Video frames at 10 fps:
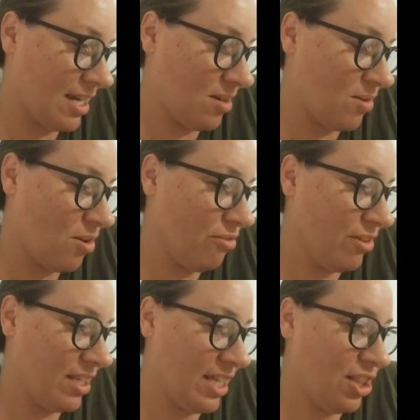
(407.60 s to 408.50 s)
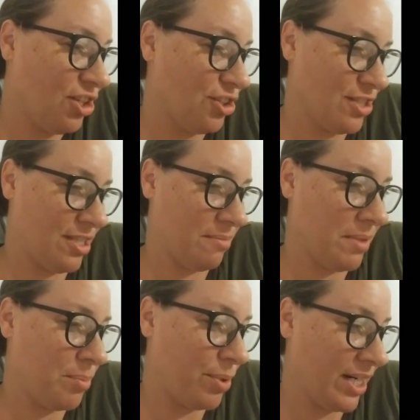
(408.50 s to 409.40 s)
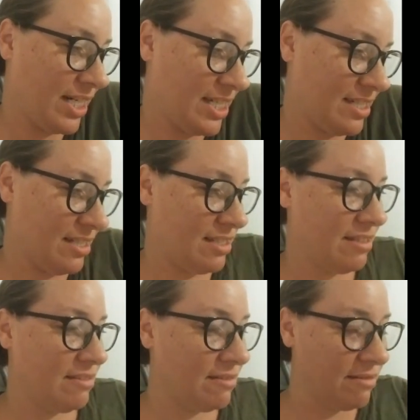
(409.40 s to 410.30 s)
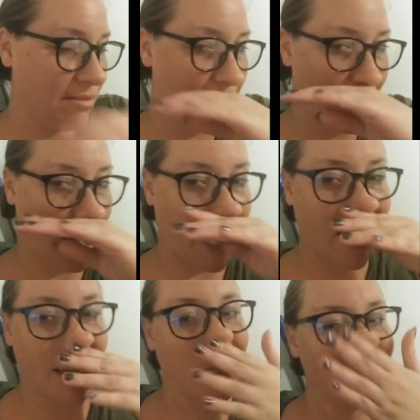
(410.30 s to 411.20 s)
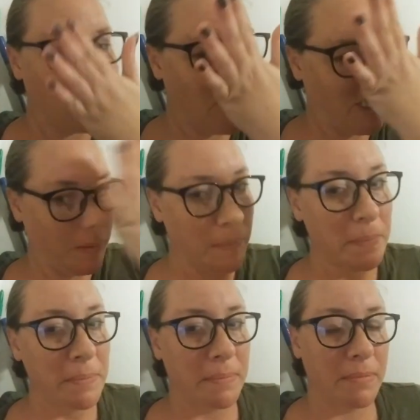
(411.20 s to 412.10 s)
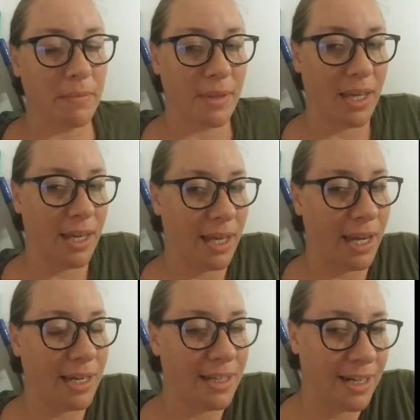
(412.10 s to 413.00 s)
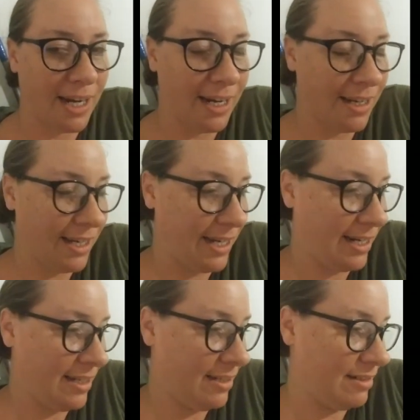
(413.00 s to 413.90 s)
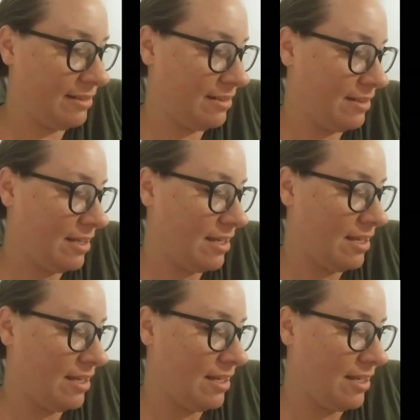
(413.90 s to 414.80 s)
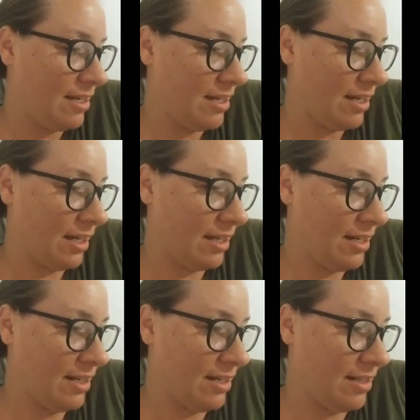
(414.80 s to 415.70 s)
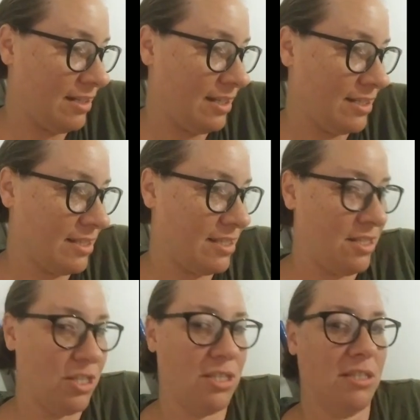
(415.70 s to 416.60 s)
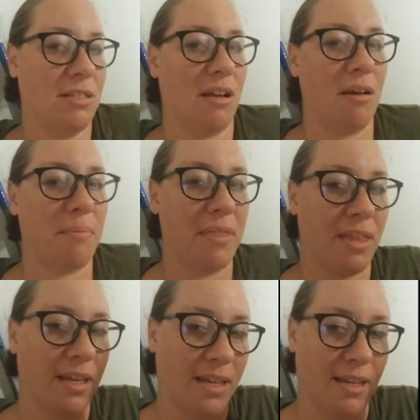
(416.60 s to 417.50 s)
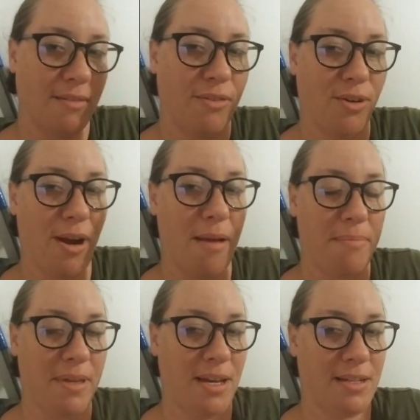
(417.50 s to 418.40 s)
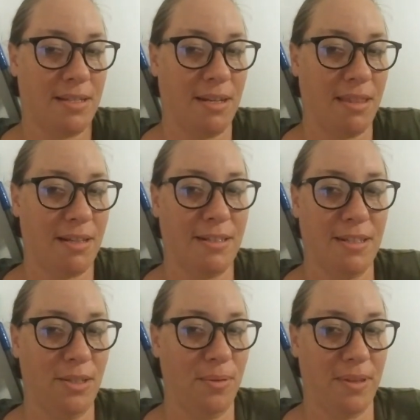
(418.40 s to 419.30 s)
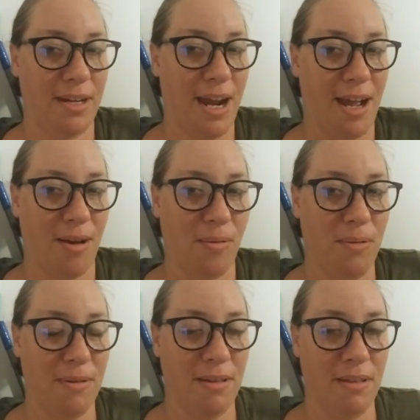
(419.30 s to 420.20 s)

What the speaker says: how overly alert my brain is. I hate it. I hate it. I hate it. I hate it. I cannot like stop thinking of crap that has nothing to do with now.